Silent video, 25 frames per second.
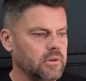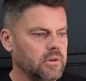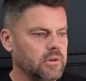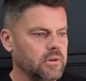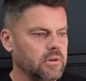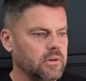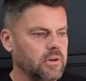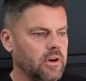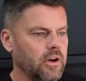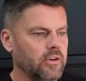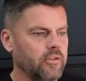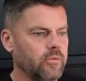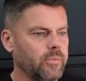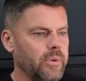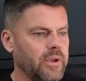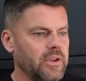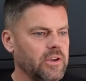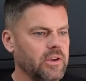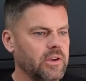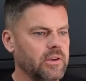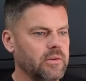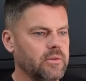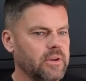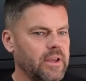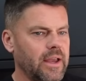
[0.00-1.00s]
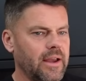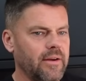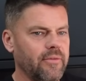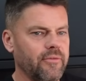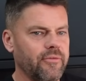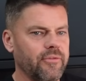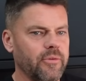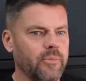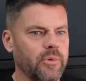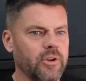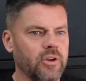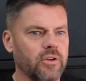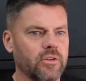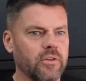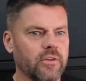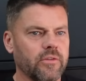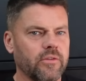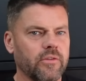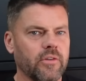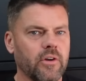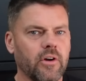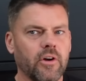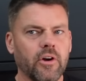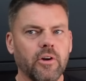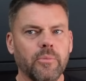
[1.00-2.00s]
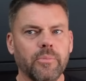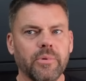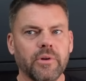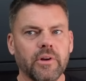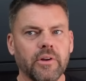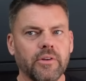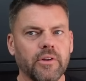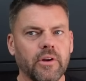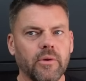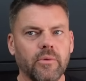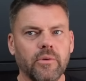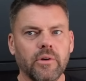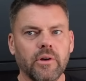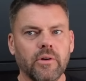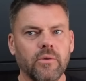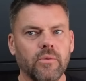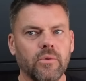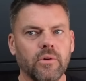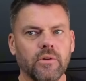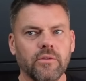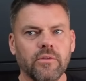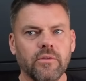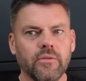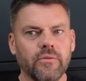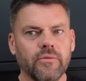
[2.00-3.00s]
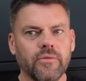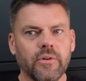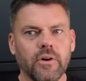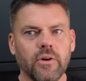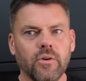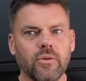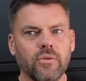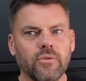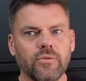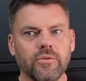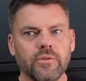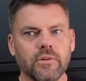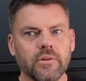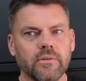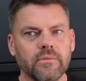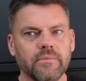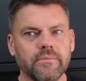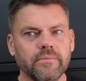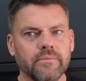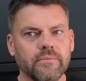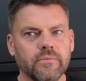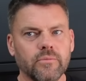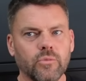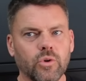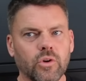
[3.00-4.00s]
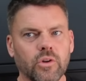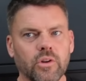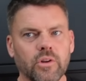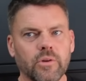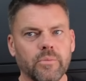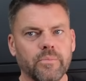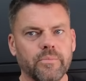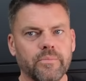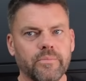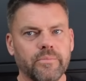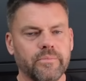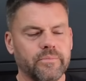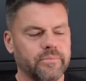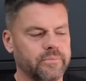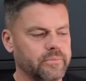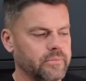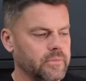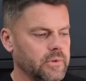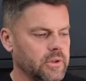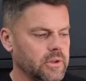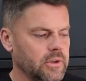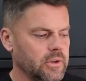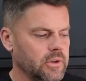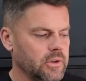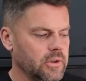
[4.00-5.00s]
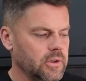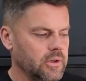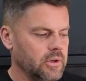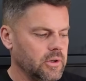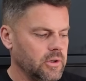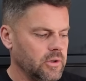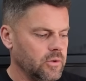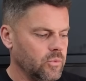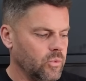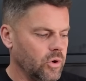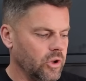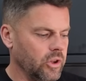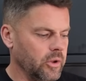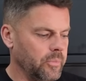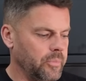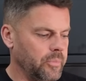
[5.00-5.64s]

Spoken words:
I expect you can from the other side, but I don't know what's involved and what the